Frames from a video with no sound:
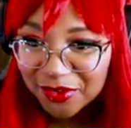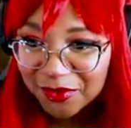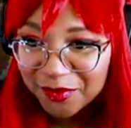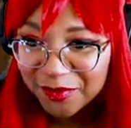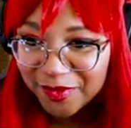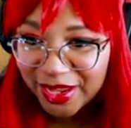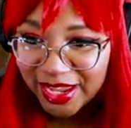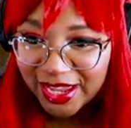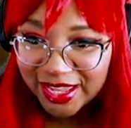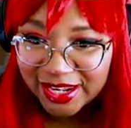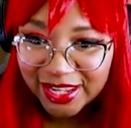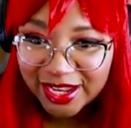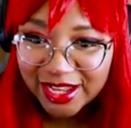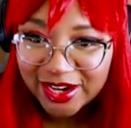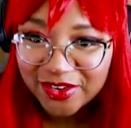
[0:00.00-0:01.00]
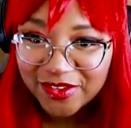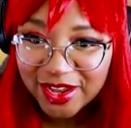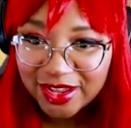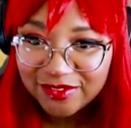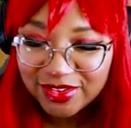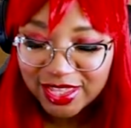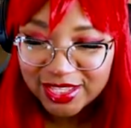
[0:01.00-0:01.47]
mad. Like, I don't
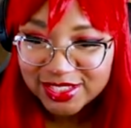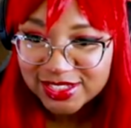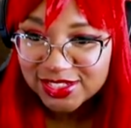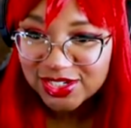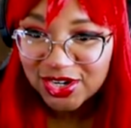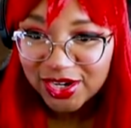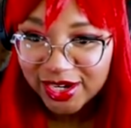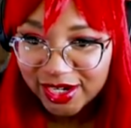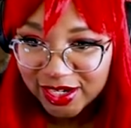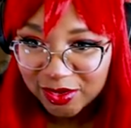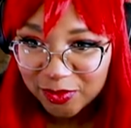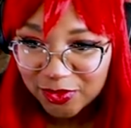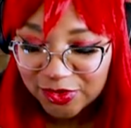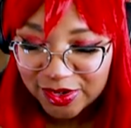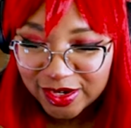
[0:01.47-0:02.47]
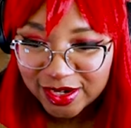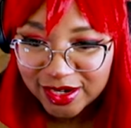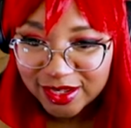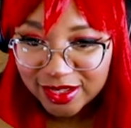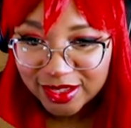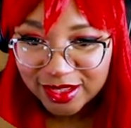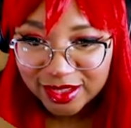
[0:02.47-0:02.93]
have a head start anymore.
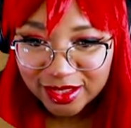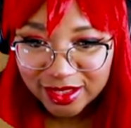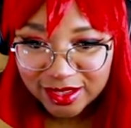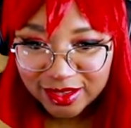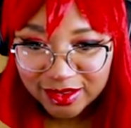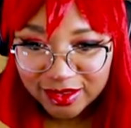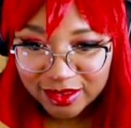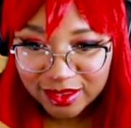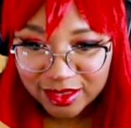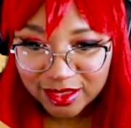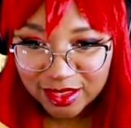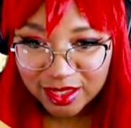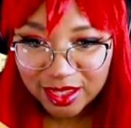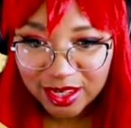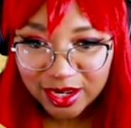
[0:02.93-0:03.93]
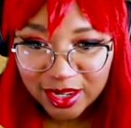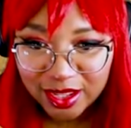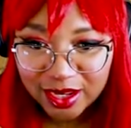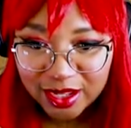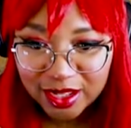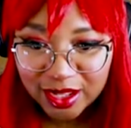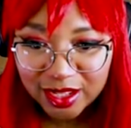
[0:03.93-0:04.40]
And,
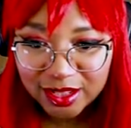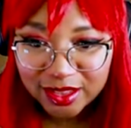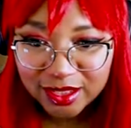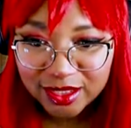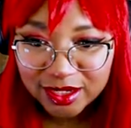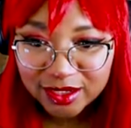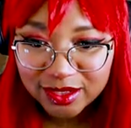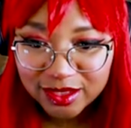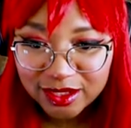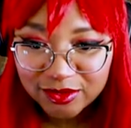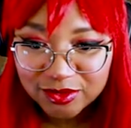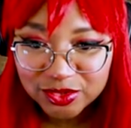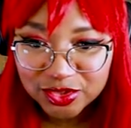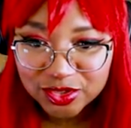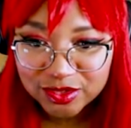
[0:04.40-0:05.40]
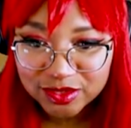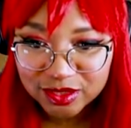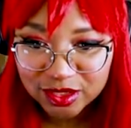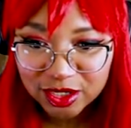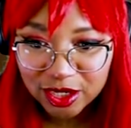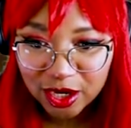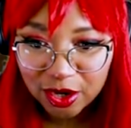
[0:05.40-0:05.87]
like, I literally was just
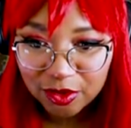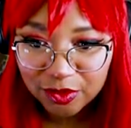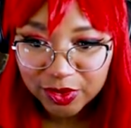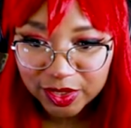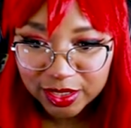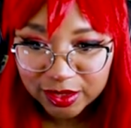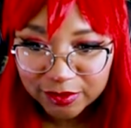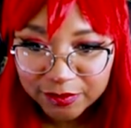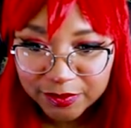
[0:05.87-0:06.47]
going.